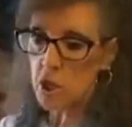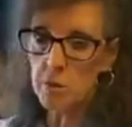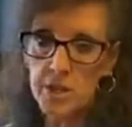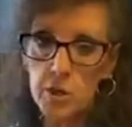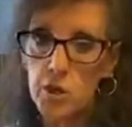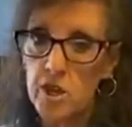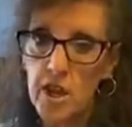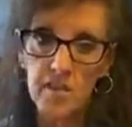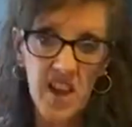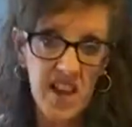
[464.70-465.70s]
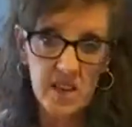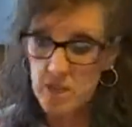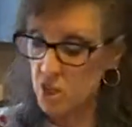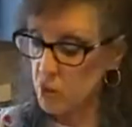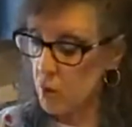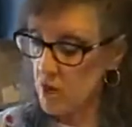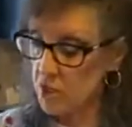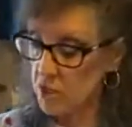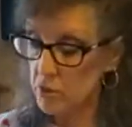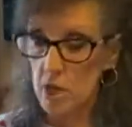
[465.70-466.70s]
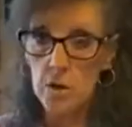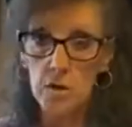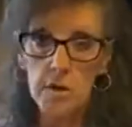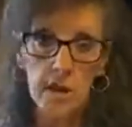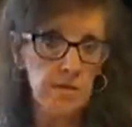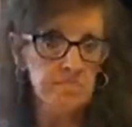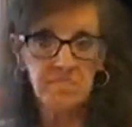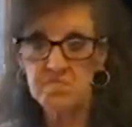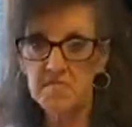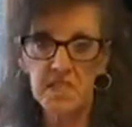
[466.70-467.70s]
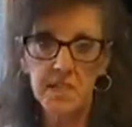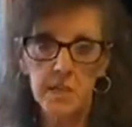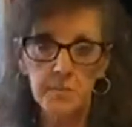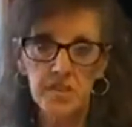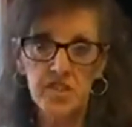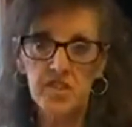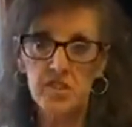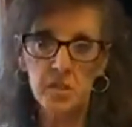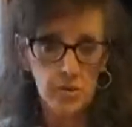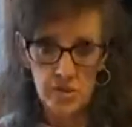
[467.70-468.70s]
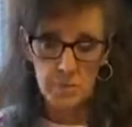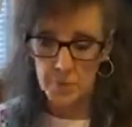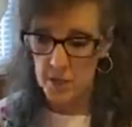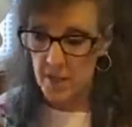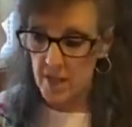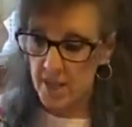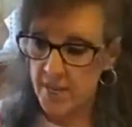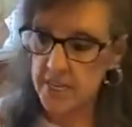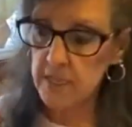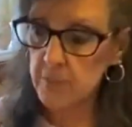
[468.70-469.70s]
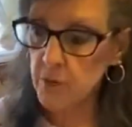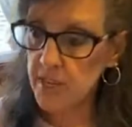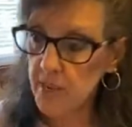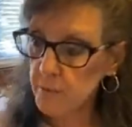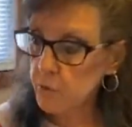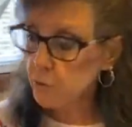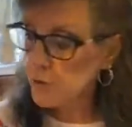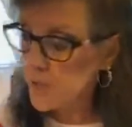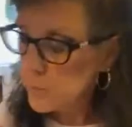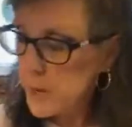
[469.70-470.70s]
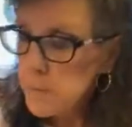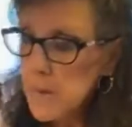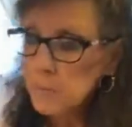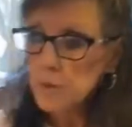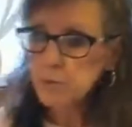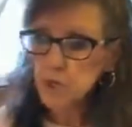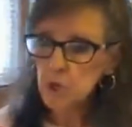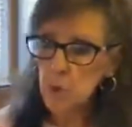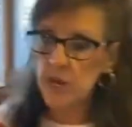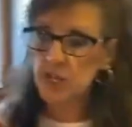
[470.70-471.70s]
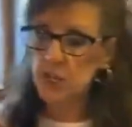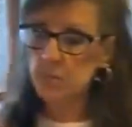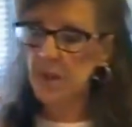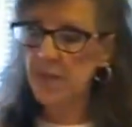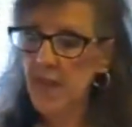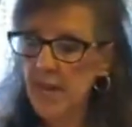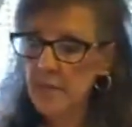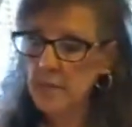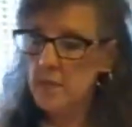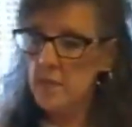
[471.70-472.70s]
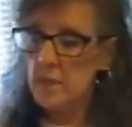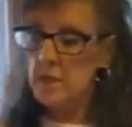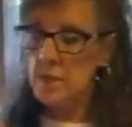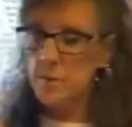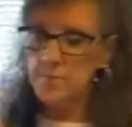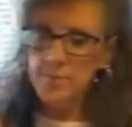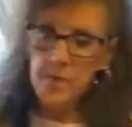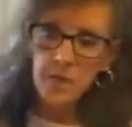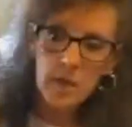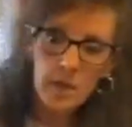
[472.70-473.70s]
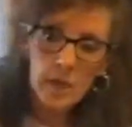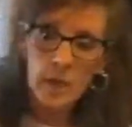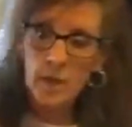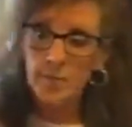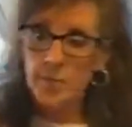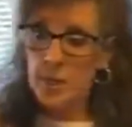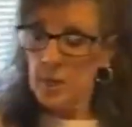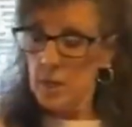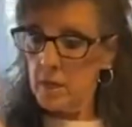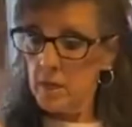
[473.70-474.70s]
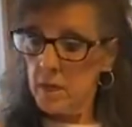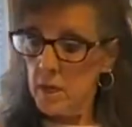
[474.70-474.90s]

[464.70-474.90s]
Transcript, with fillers: of the show, I usually have a dishwasher load. Cleanup is so simple. Eden, I'm going to have you throw that away. Mom, what was your question about that? What did you put in before the